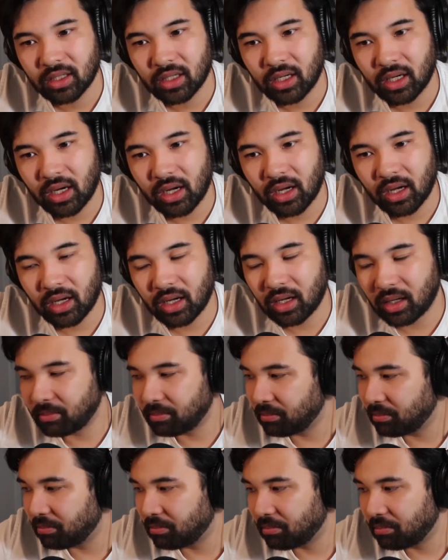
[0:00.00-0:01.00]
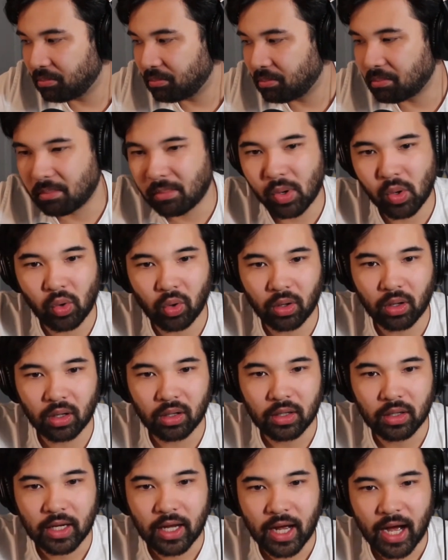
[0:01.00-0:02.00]
more.
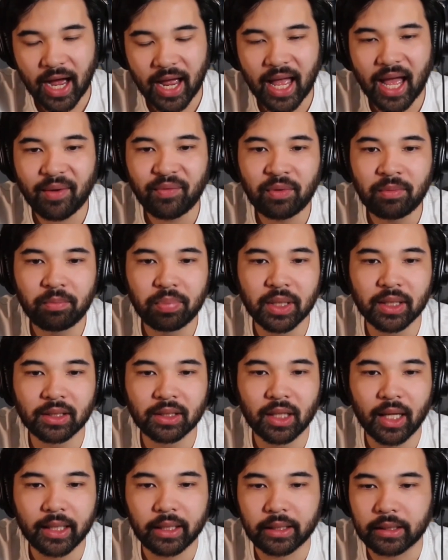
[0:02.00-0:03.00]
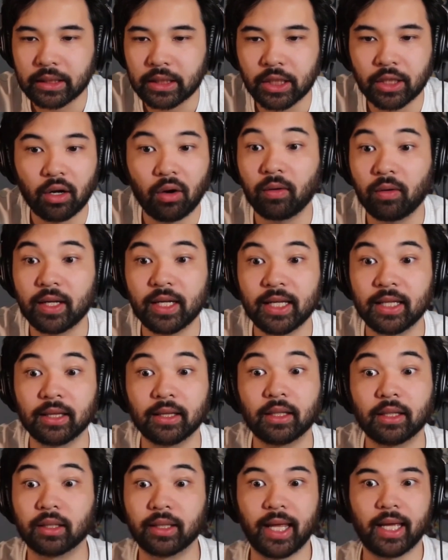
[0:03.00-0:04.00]
I haven't been like, you know, in
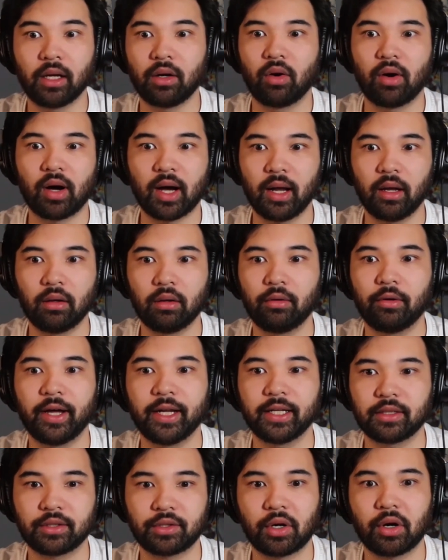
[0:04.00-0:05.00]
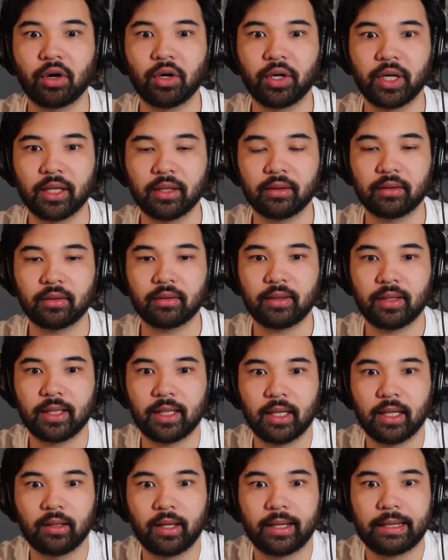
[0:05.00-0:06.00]
the Lego aisle at Target
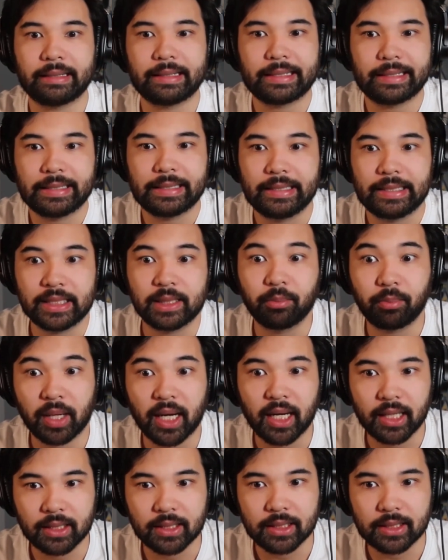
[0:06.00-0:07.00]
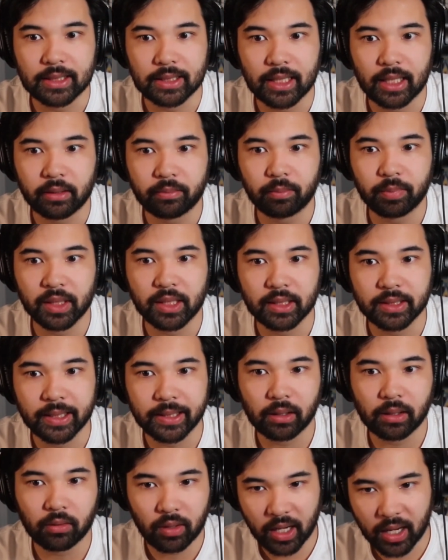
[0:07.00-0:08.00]
thinking like I need to buy this set because I
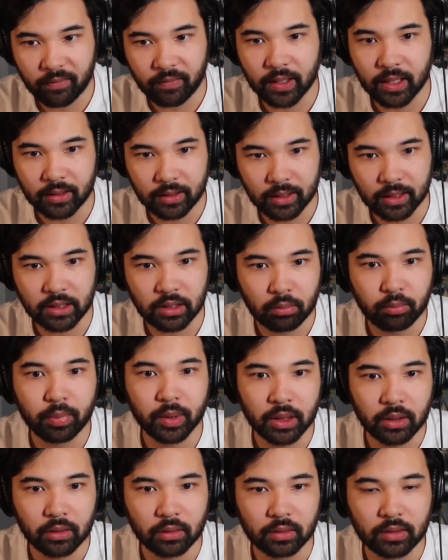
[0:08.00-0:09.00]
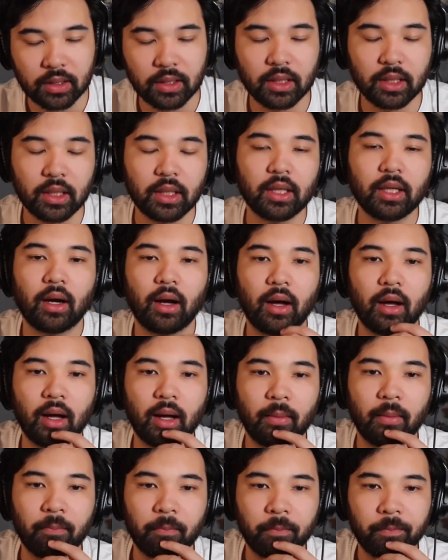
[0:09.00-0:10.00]
don't have anything to build. Right.
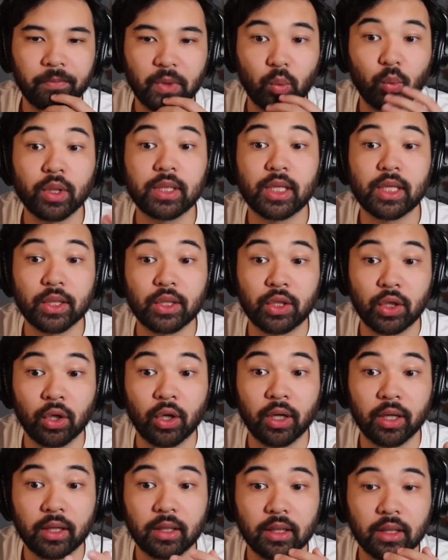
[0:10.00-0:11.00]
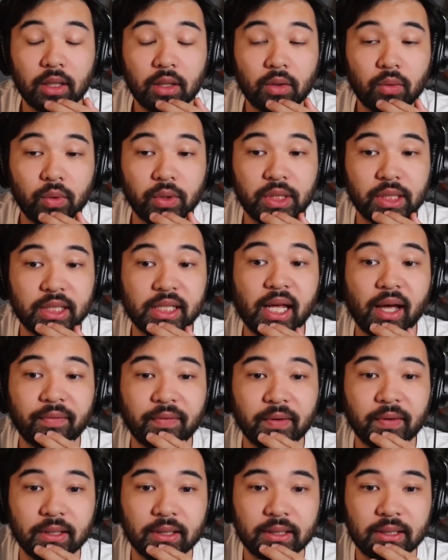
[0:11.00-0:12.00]
Which is good, which is
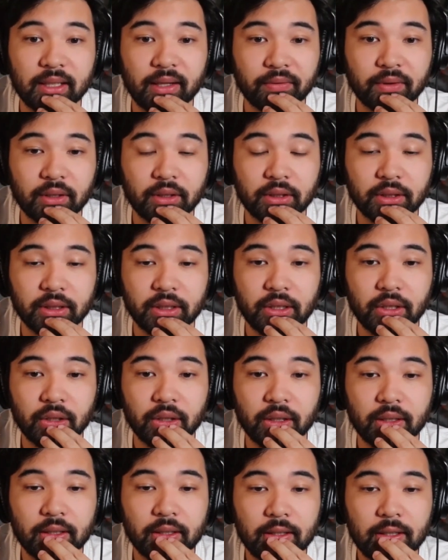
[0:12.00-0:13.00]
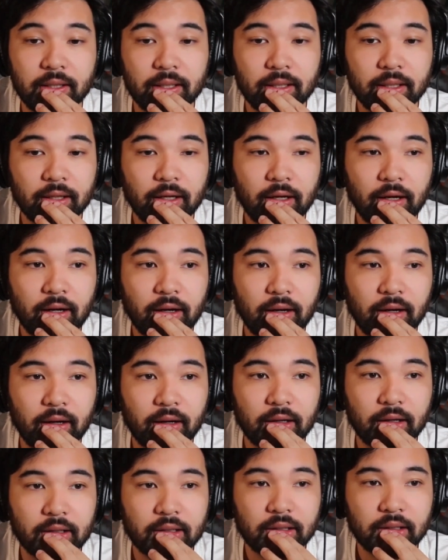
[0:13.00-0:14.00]
definitely good.
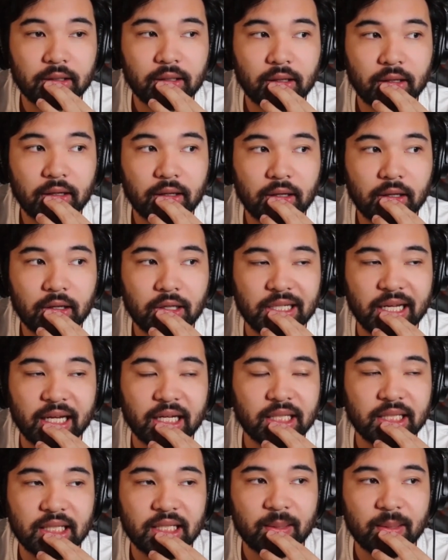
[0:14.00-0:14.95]
'Cause I could see